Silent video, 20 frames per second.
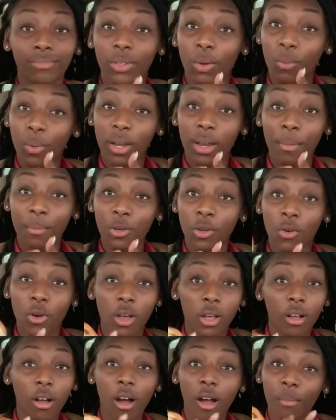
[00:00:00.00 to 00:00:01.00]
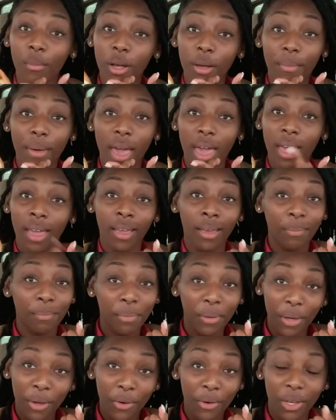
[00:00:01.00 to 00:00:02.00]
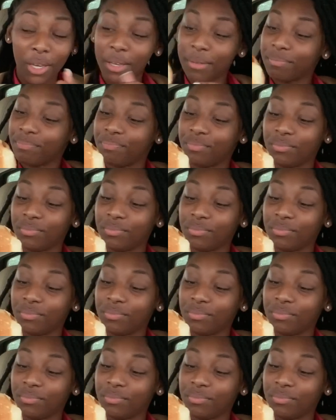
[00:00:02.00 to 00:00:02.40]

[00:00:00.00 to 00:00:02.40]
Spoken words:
What I'm doing, car mukbang, period.